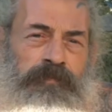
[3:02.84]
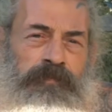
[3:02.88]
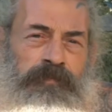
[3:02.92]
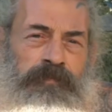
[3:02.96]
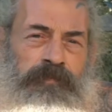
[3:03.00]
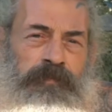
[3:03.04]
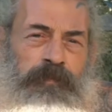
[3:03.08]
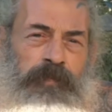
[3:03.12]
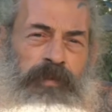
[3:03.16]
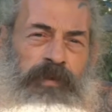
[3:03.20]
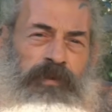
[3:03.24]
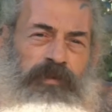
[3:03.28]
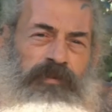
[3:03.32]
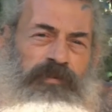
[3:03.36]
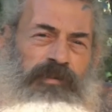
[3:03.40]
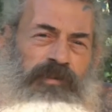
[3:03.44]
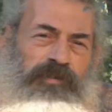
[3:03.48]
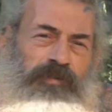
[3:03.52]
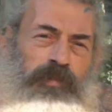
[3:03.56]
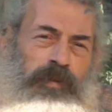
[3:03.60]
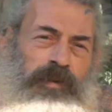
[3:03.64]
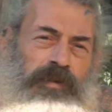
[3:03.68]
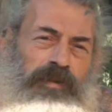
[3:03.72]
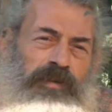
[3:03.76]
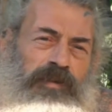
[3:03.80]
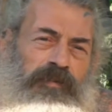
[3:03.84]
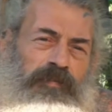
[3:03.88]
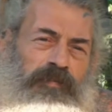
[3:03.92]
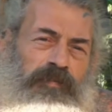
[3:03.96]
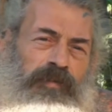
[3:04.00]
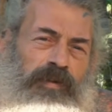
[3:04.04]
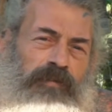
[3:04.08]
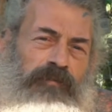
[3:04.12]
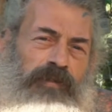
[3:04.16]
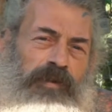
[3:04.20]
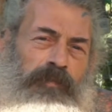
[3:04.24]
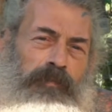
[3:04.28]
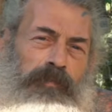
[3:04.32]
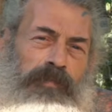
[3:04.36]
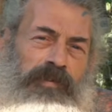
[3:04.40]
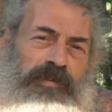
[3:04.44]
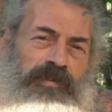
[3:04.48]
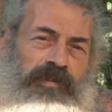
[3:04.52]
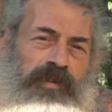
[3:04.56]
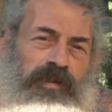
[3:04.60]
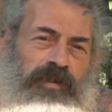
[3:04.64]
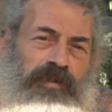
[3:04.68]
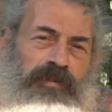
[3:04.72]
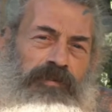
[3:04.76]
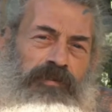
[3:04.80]
because this one is very
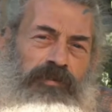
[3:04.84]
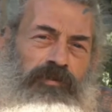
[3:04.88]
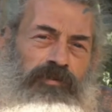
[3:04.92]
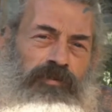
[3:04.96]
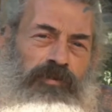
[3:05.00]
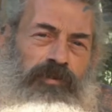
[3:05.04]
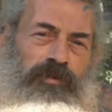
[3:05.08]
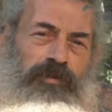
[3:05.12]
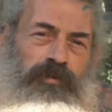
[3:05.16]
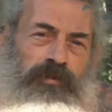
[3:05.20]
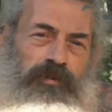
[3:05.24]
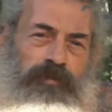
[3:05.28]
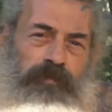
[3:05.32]
misunderstood.